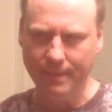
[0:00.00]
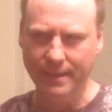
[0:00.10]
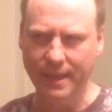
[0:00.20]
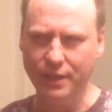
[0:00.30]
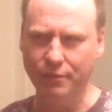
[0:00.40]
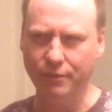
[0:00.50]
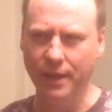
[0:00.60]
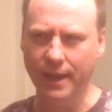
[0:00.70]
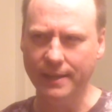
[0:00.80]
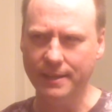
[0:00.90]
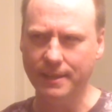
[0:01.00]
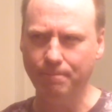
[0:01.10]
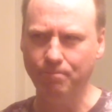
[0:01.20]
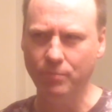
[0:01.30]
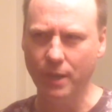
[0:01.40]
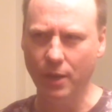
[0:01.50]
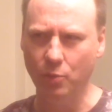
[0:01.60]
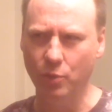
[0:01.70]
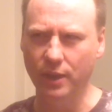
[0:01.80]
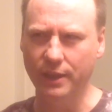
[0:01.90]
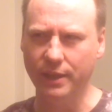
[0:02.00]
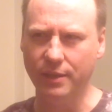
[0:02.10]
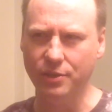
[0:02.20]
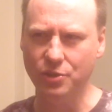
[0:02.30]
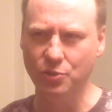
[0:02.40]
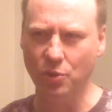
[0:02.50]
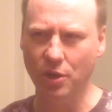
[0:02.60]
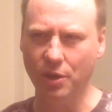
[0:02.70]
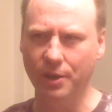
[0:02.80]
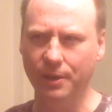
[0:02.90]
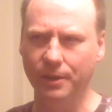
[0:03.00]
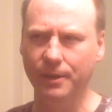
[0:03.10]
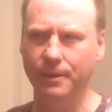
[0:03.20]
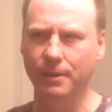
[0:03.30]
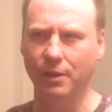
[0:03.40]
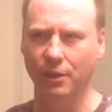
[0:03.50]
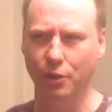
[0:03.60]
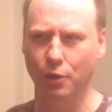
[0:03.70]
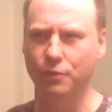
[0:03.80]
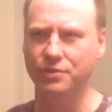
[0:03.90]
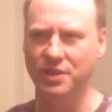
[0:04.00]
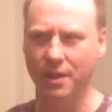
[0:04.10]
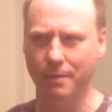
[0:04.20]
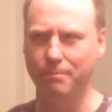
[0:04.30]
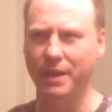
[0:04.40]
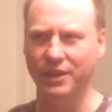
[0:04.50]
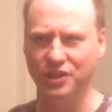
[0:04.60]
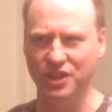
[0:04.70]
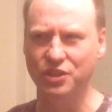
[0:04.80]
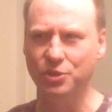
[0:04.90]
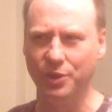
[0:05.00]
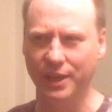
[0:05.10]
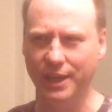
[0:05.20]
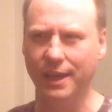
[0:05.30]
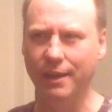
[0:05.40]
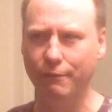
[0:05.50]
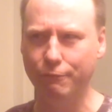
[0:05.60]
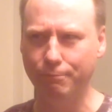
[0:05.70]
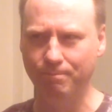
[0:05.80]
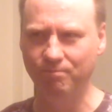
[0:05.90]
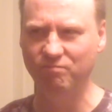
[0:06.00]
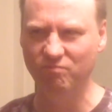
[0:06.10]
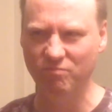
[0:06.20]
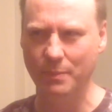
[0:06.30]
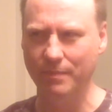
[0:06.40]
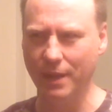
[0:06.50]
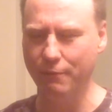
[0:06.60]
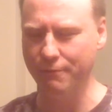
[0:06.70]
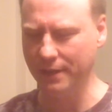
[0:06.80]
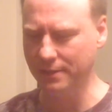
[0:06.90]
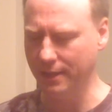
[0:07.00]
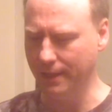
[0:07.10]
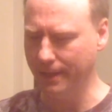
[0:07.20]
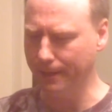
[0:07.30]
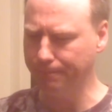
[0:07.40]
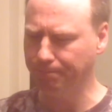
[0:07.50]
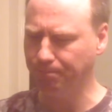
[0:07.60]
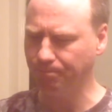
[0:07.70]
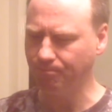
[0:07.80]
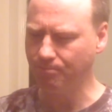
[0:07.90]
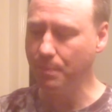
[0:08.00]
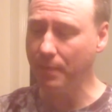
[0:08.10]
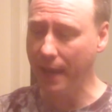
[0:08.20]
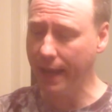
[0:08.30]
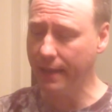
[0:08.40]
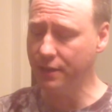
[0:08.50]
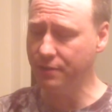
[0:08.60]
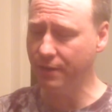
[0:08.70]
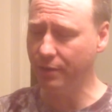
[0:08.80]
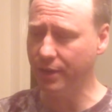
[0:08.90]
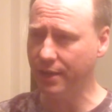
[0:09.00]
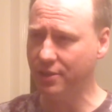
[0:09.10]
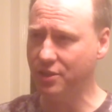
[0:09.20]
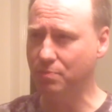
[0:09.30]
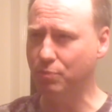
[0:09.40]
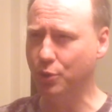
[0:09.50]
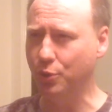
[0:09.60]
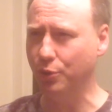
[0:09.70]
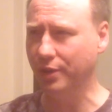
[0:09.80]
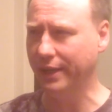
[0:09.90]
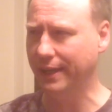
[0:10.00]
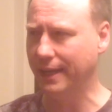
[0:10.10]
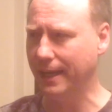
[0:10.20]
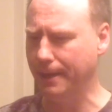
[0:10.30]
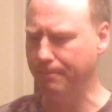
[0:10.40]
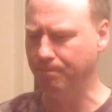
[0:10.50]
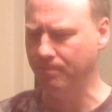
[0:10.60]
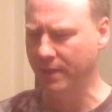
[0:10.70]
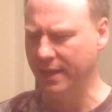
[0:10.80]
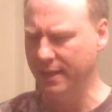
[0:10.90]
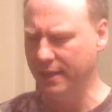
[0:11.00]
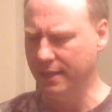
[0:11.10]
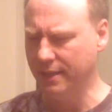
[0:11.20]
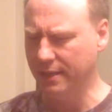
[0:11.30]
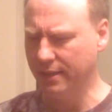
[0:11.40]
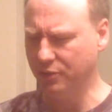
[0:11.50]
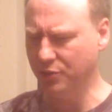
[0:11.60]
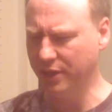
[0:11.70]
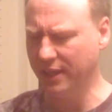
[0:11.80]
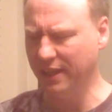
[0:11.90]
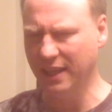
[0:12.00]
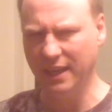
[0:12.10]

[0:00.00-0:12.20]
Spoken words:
Then you've got a really strong cloves, nutmeg, gingery kind of effect in it there. And it's very smooth, like drinking